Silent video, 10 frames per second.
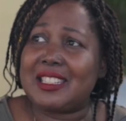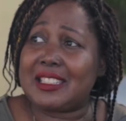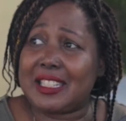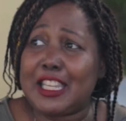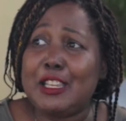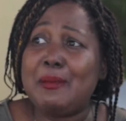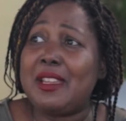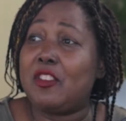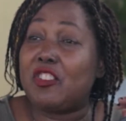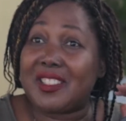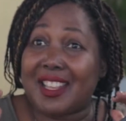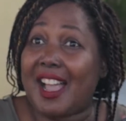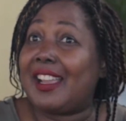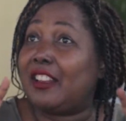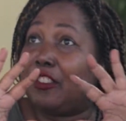is teeming, not just the
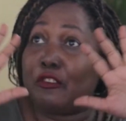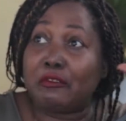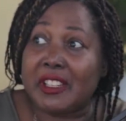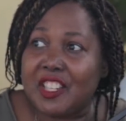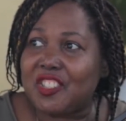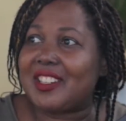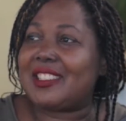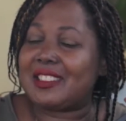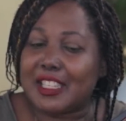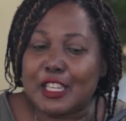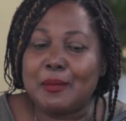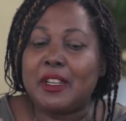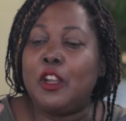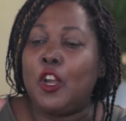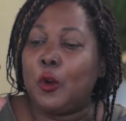island, the region is
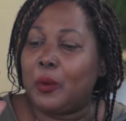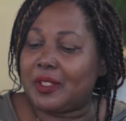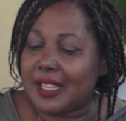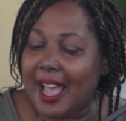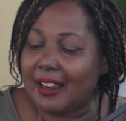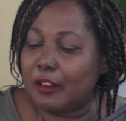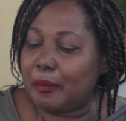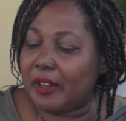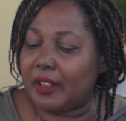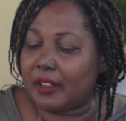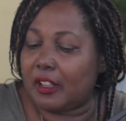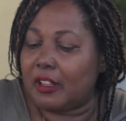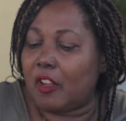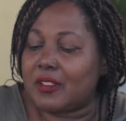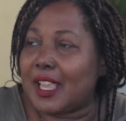teeming with talent, but
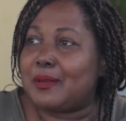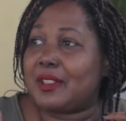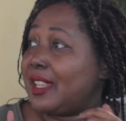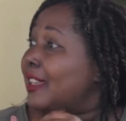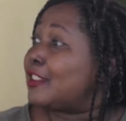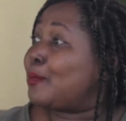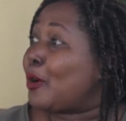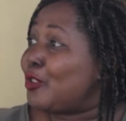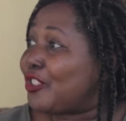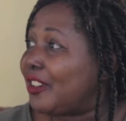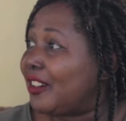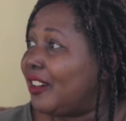a lot of times exposure,